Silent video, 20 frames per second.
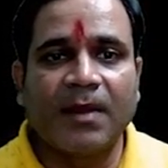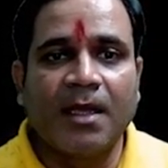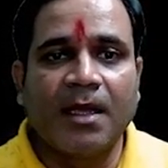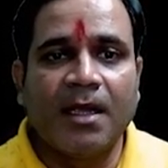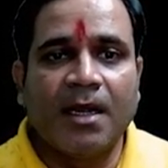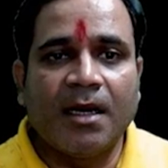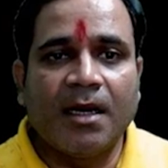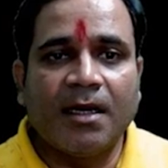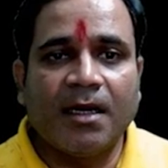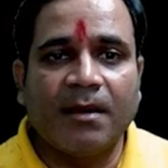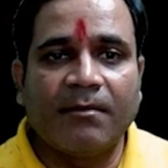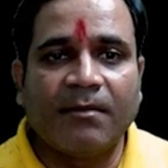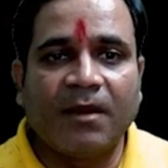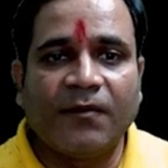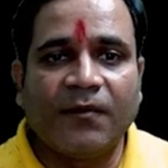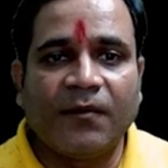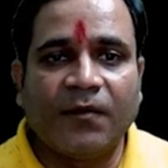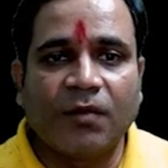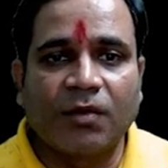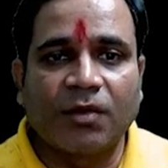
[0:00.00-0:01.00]
Number
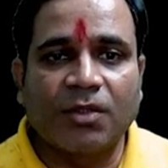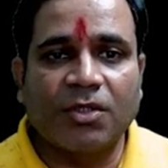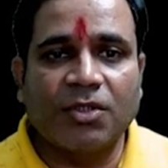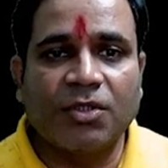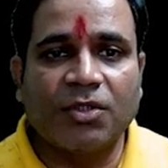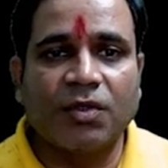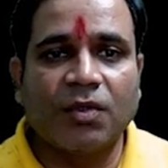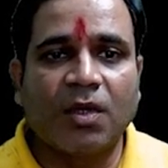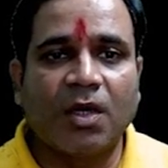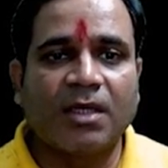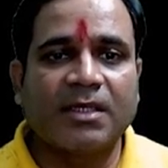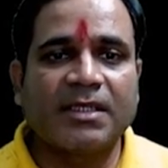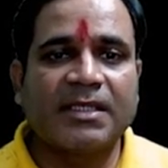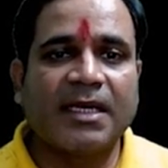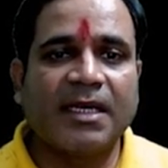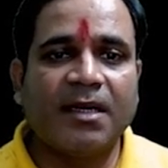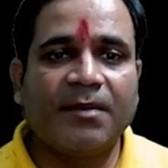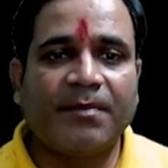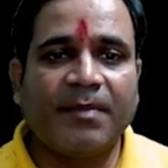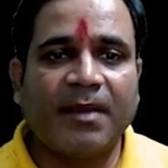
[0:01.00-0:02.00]
fourth, zoological
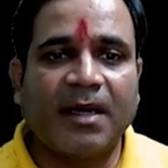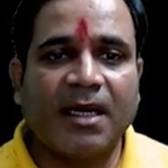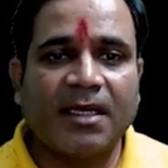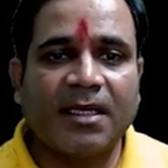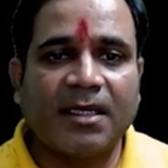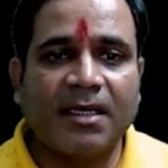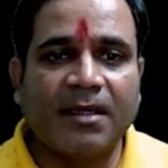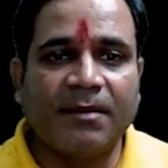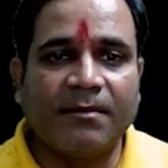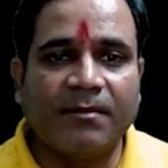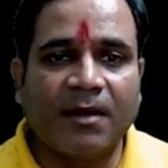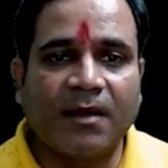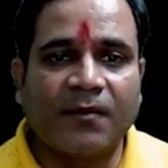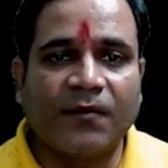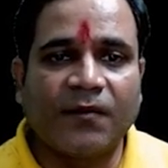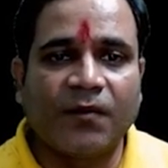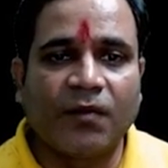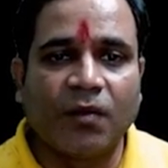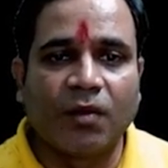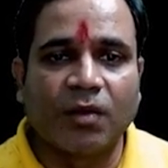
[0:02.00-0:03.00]
park. Number
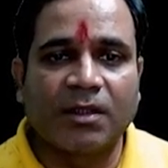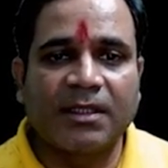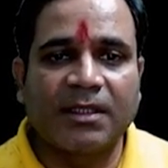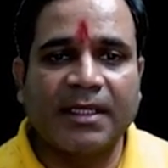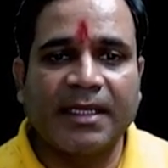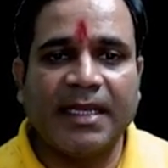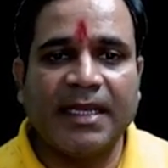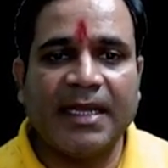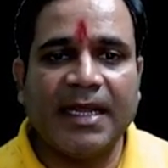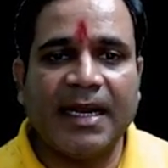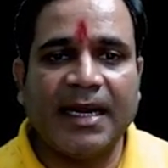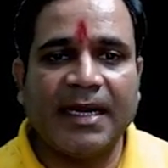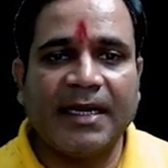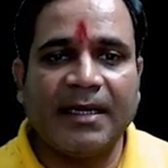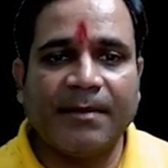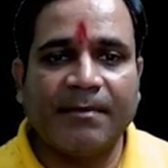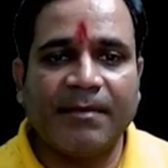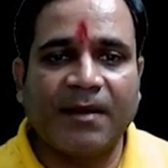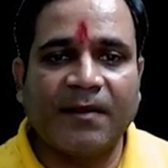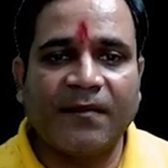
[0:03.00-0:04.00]
fourth, key. And
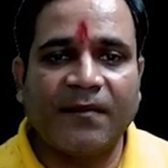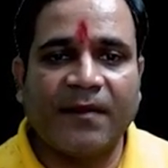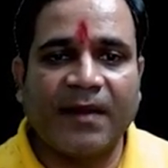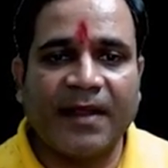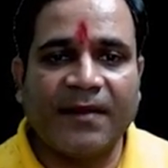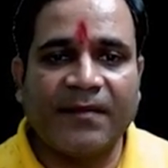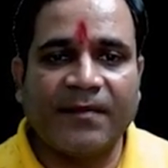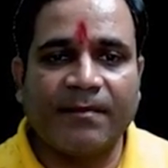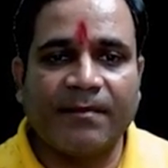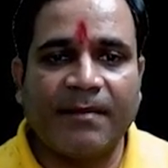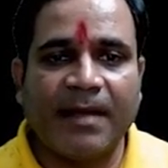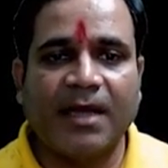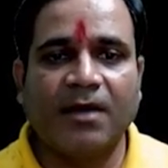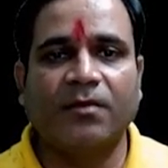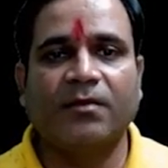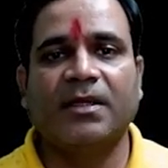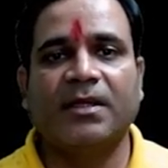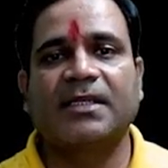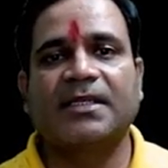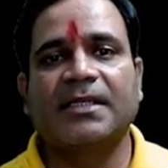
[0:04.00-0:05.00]
number five,
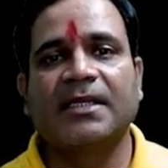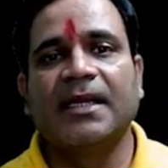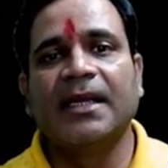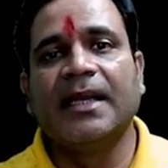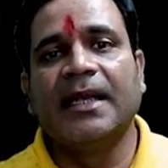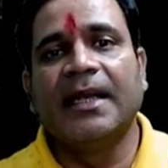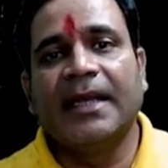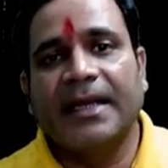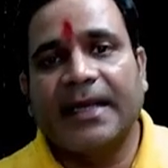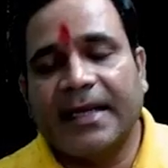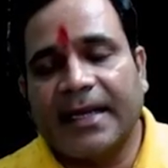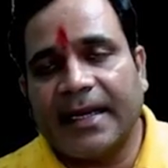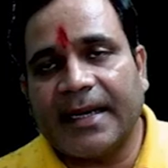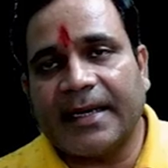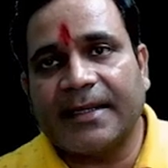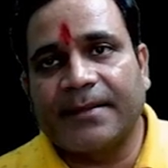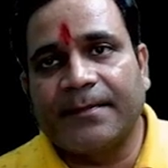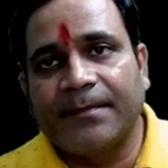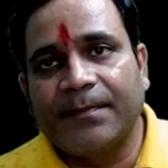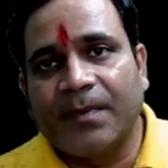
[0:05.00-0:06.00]
manuals. Correct?
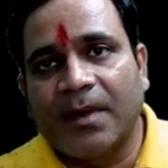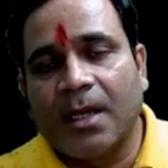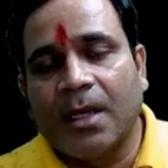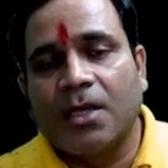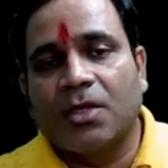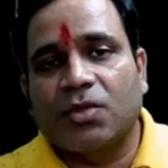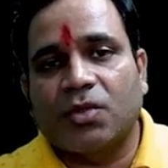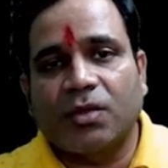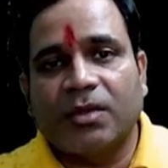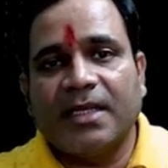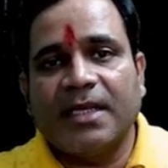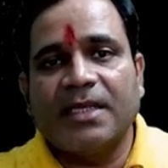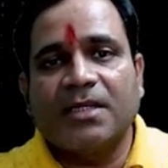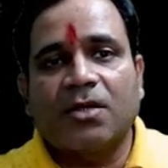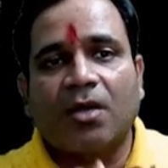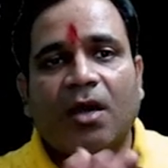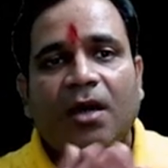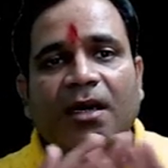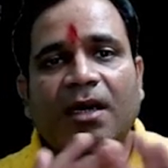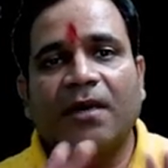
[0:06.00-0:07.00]
So these
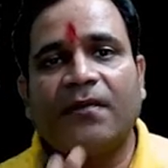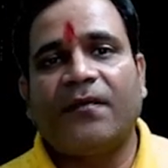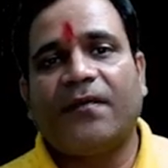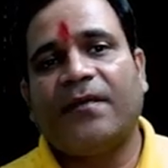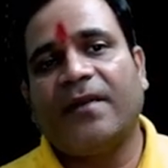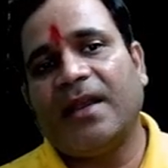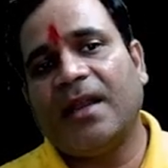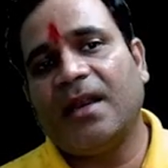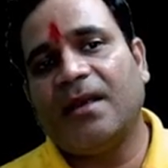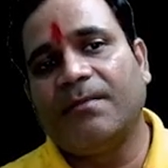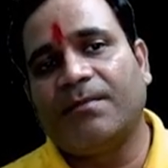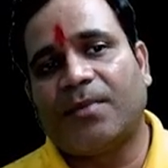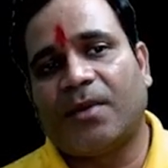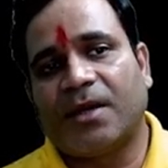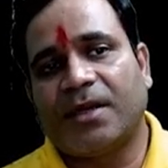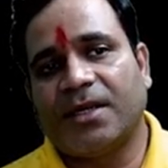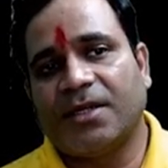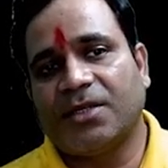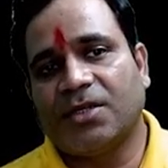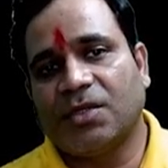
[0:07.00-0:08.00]
all are very
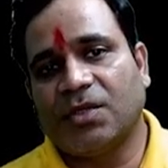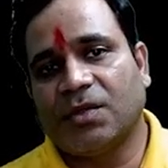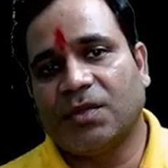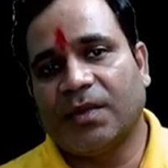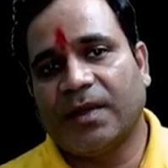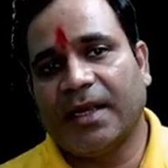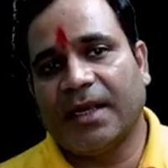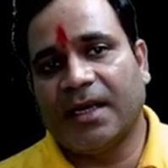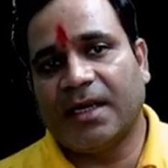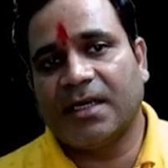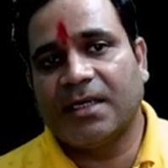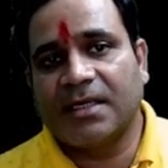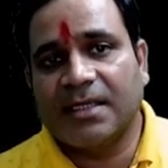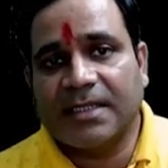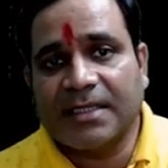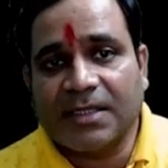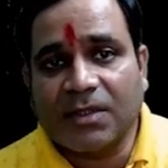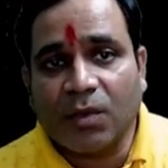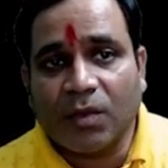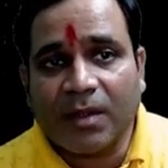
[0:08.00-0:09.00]
important to know here.
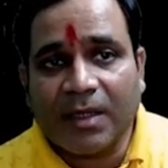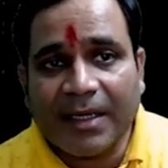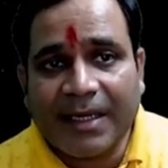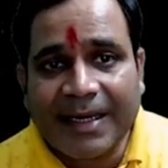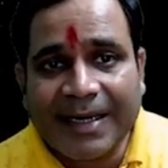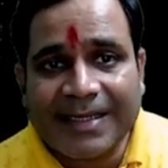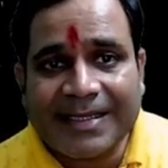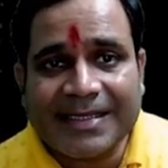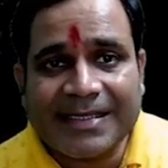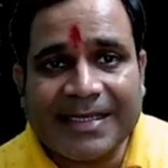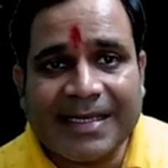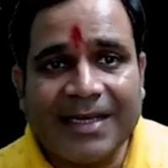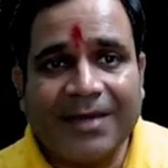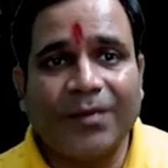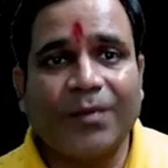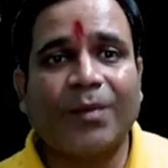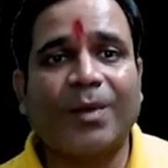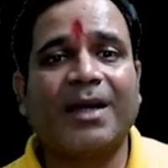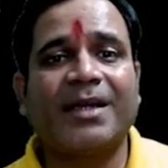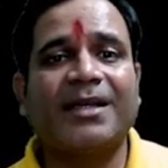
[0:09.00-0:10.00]
So let's see
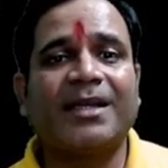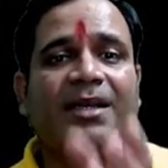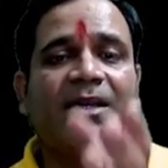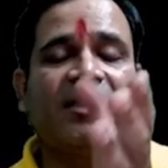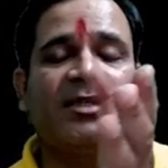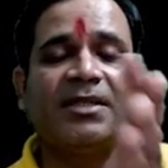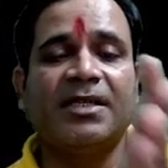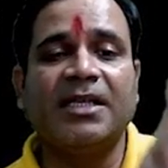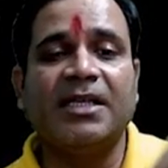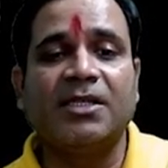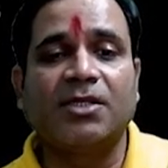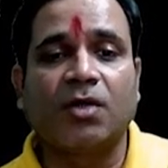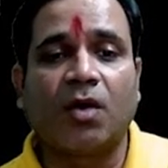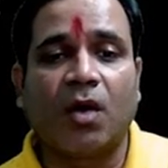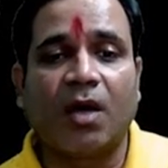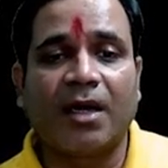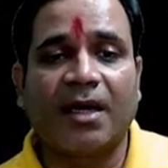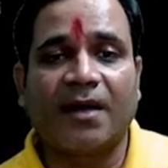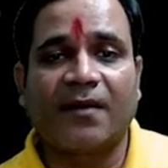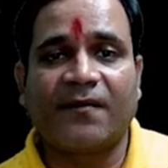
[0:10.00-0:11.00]
what these all
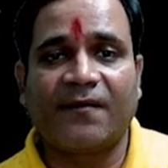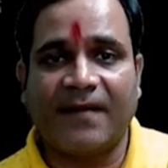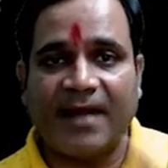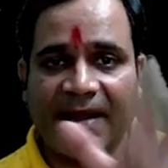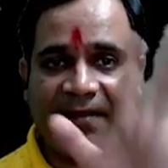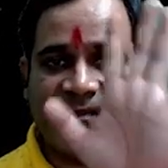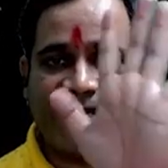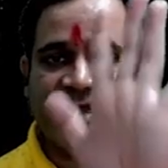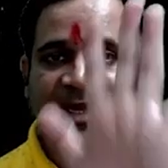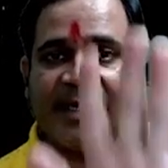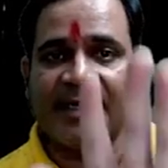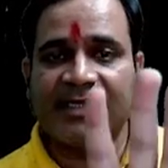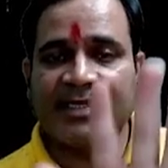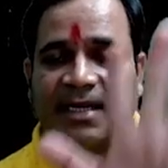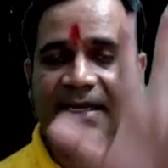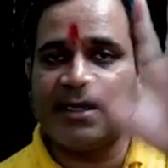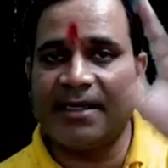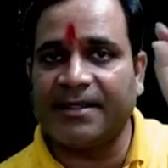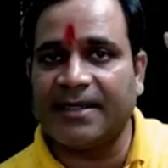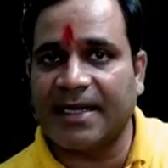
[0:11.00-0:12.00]
are five things in
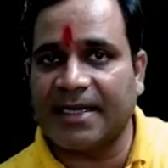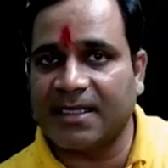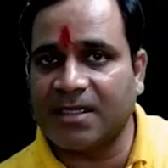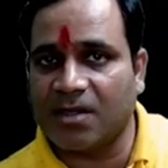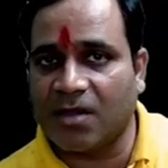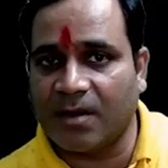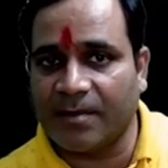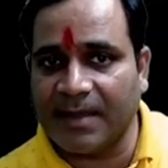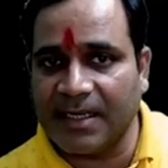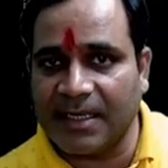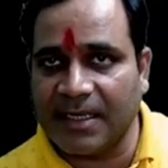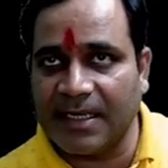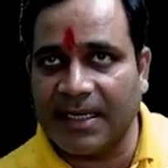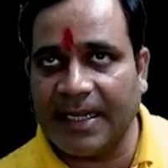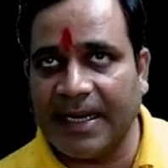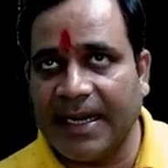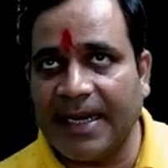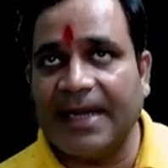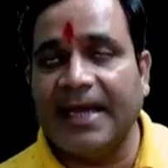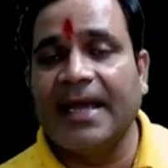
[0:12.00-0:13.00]
a taxonomical
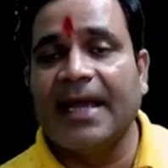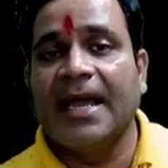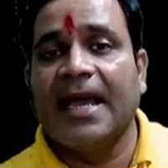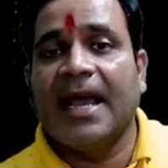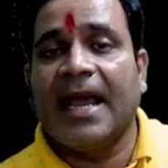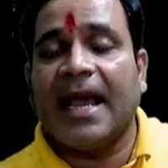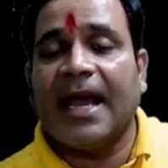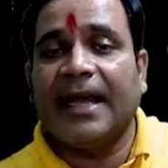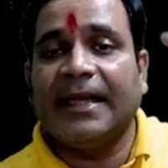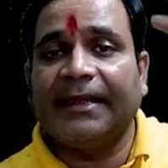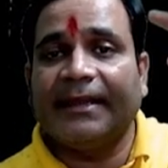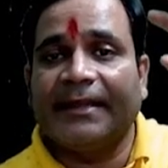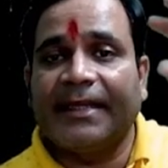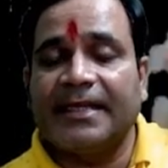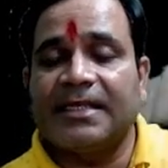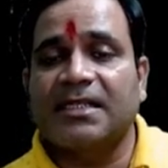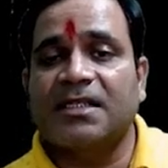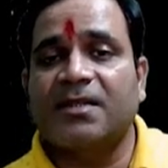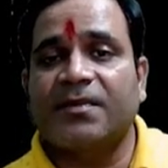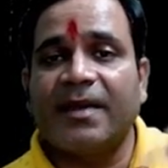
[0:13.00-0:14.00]
aid. And
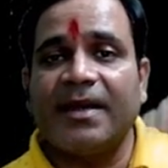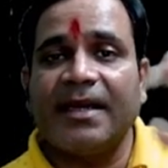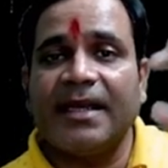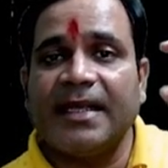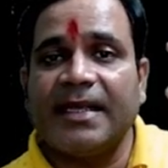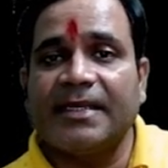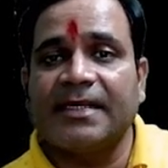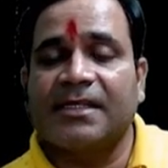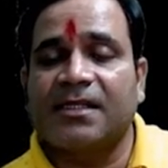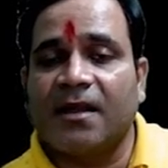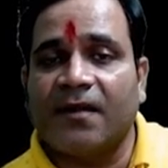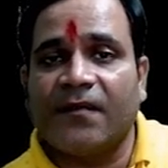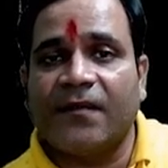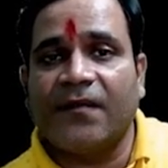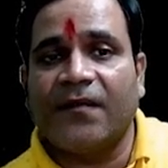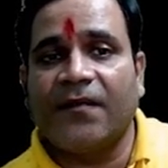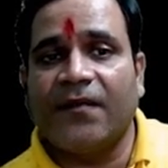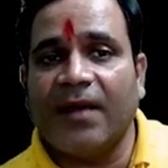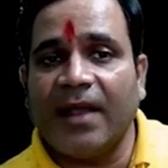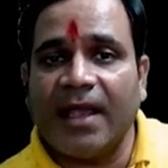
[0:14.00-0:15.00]
this one is the
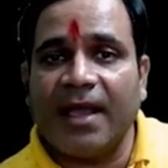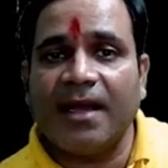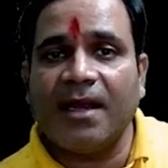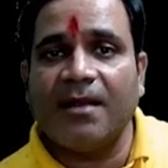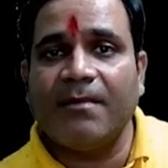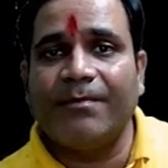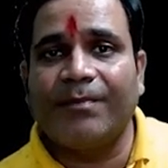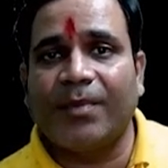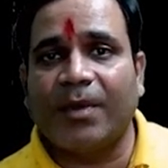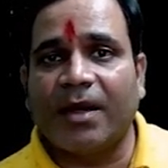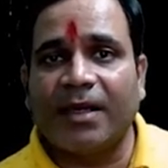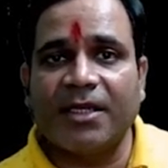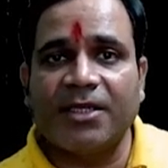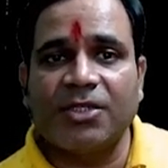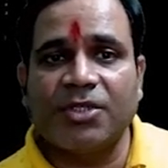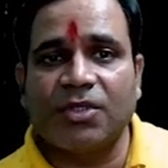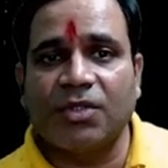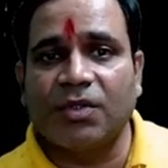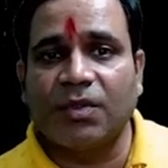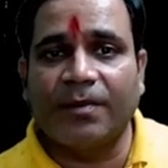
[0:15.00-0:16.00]
very important to
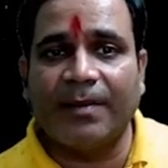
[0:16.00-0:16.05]
know, my